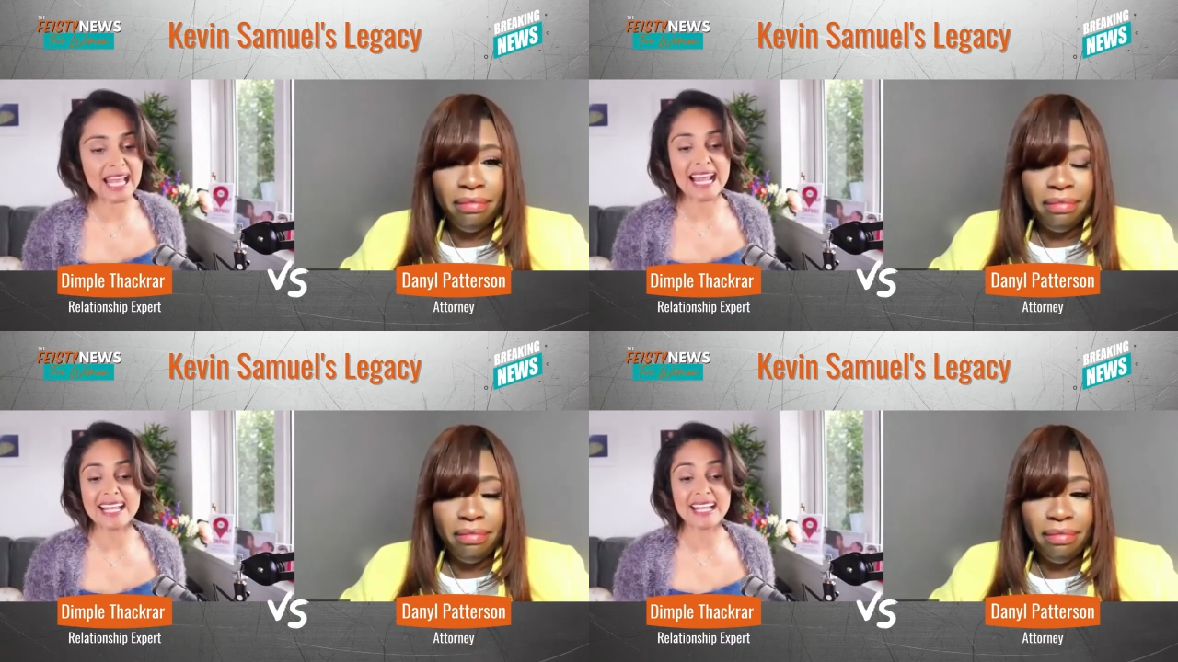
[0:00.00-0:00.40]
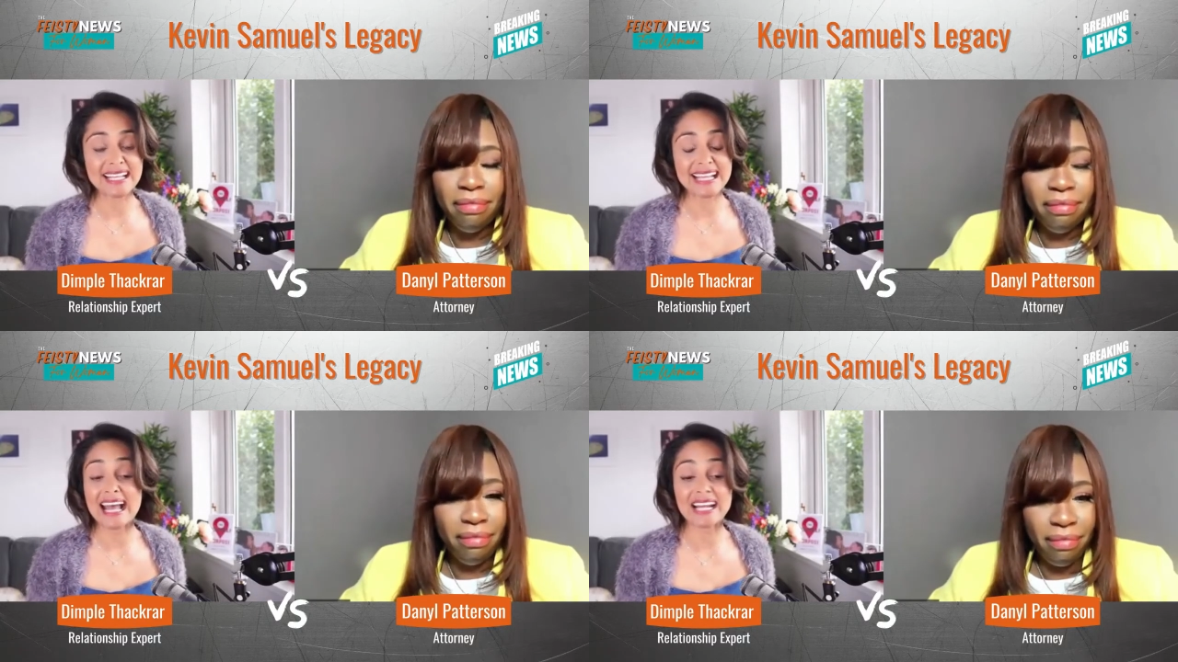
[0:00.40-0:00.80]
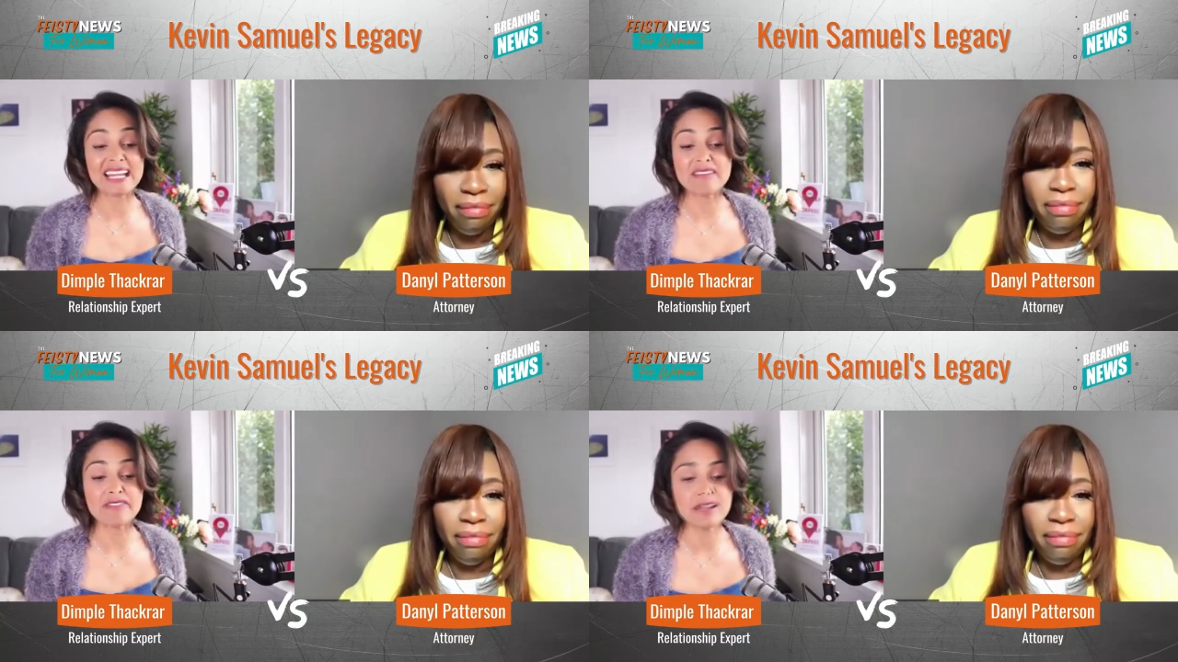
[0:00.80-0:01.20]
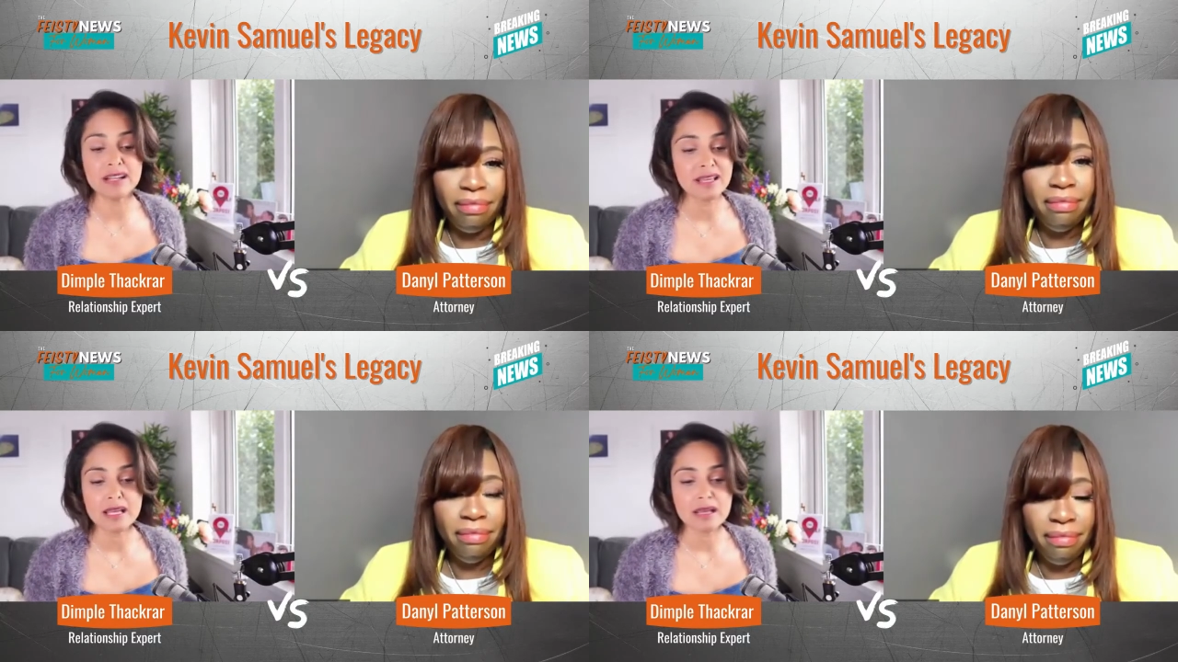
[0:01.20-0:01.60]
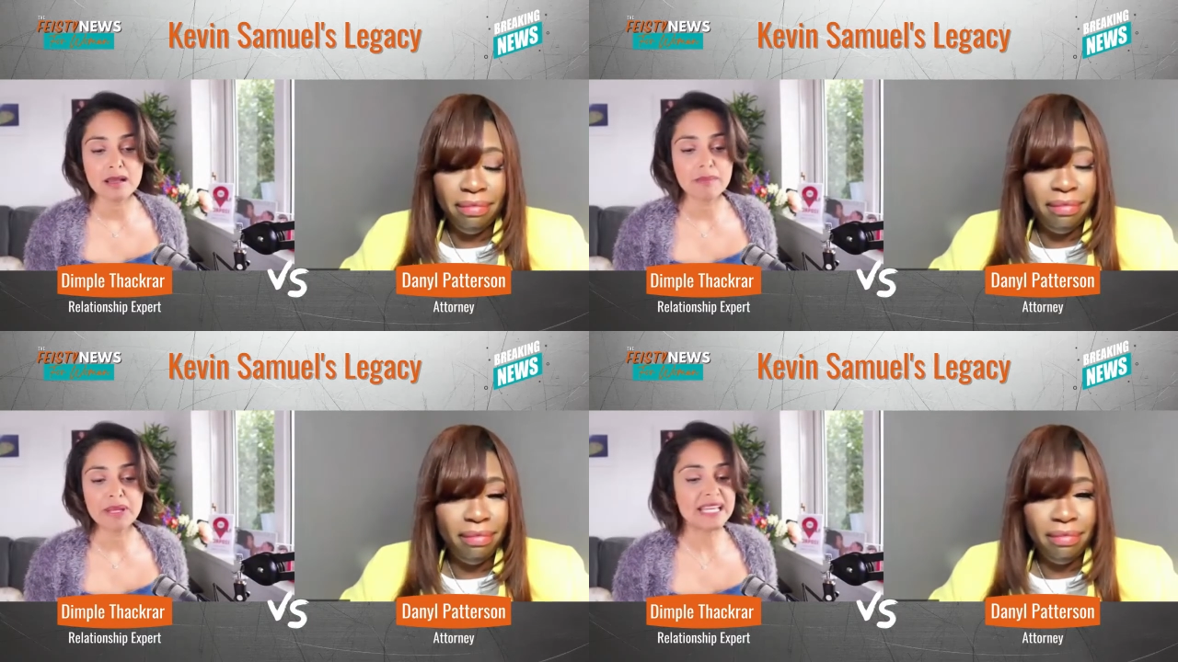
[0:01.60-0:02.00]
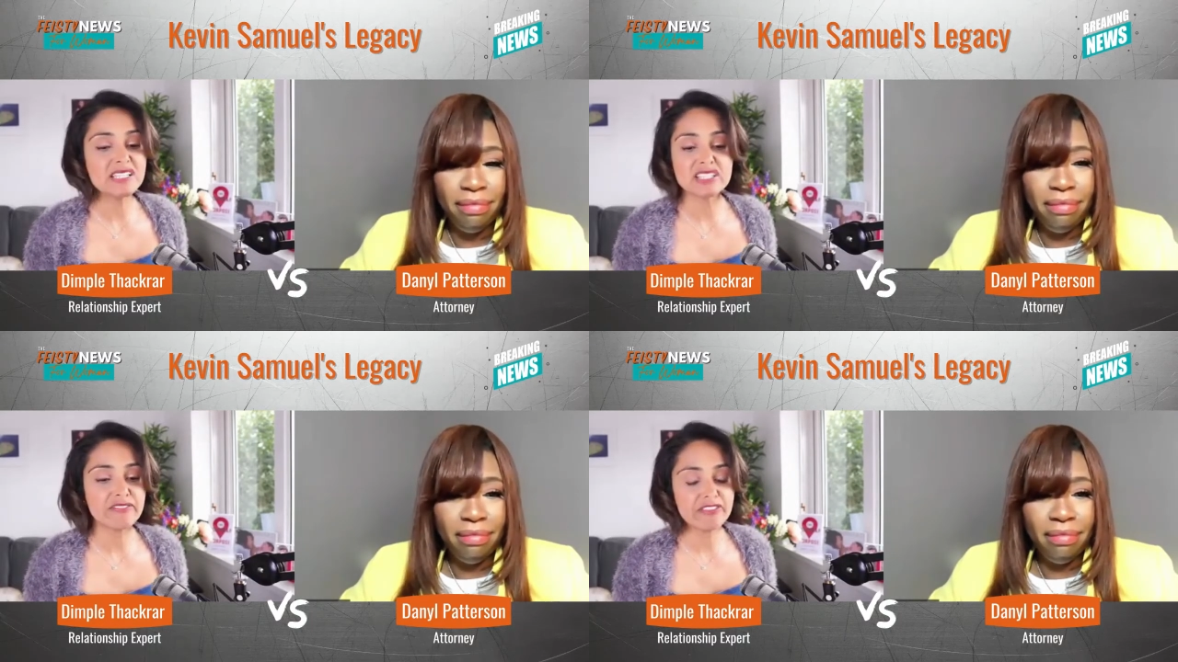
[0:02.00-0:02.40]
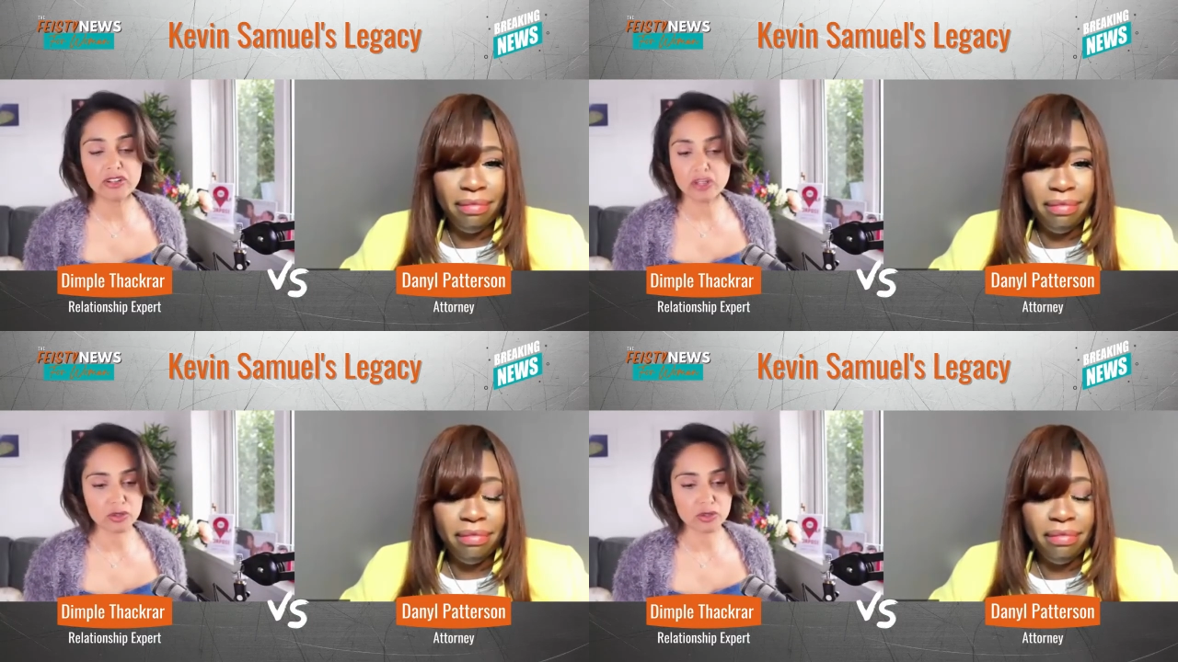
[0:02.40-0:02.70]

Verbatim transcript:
Speaker 1: and I can't even begin to fill your